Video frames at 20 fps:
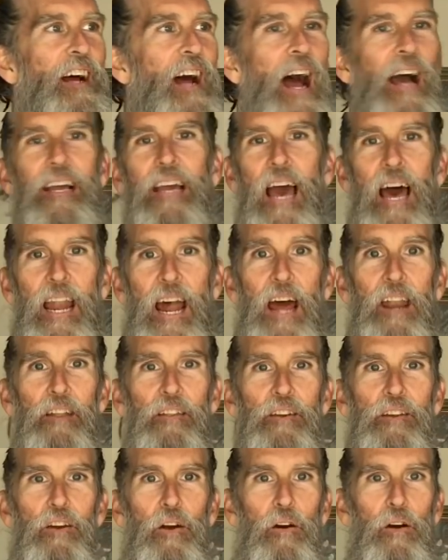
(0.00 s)
I got out of
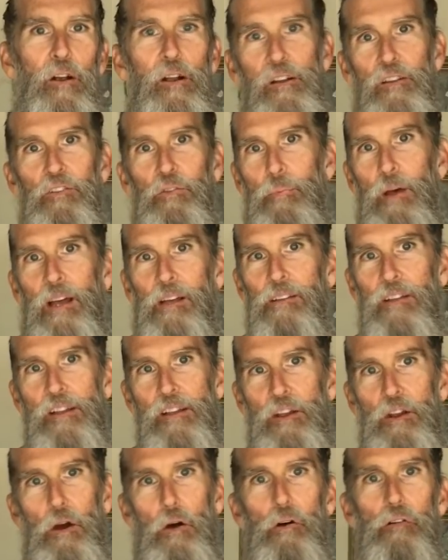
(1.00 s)
the car expecting,
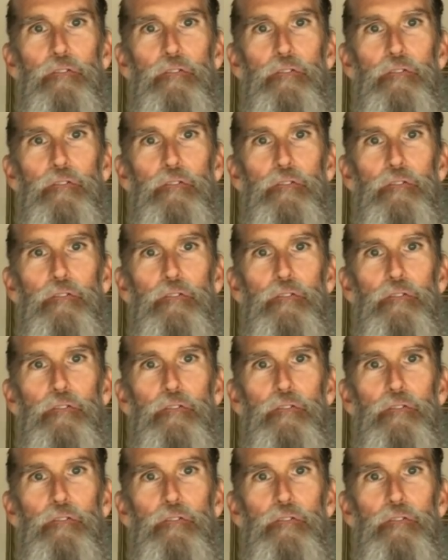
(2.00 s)
you know,